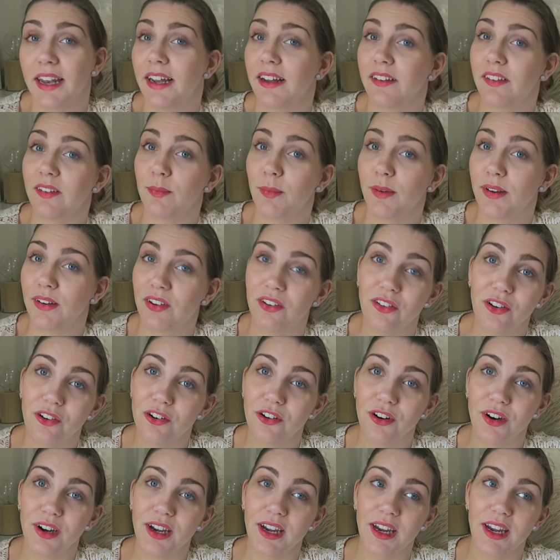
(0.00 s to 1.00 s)
that's my
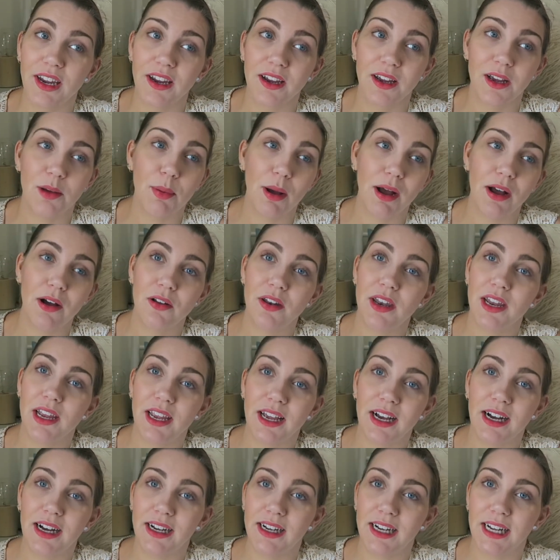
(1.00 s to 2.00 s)
story about the
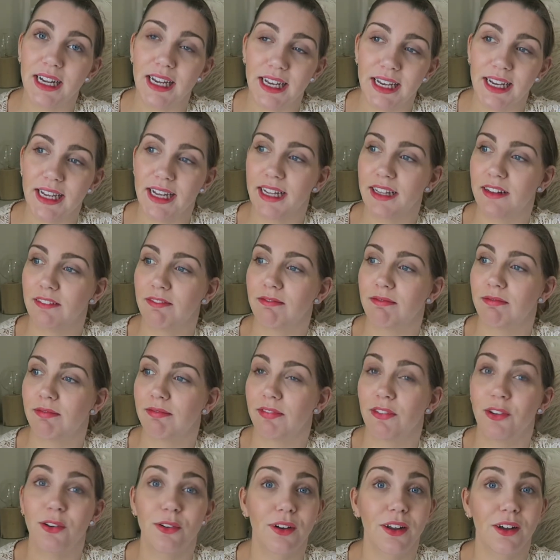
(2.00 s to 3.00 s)
guy that
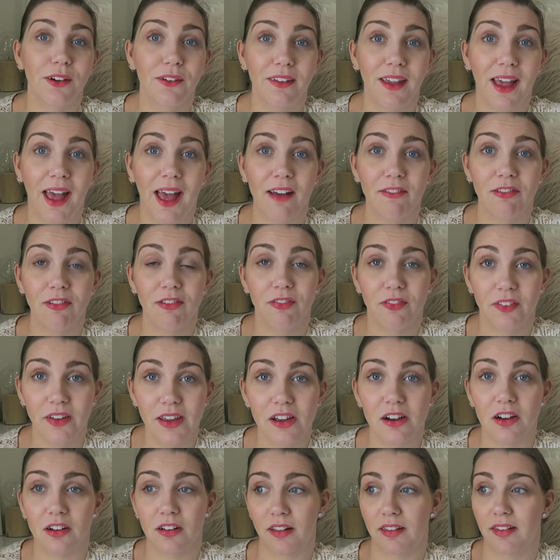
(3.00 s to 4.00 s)
turned out to have a
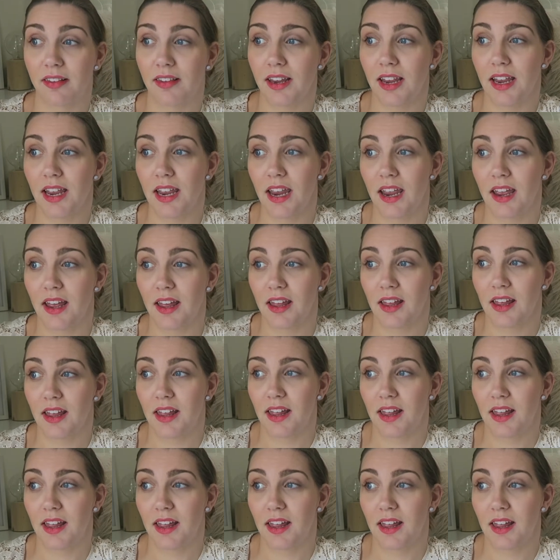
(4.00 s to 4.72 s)
fiance.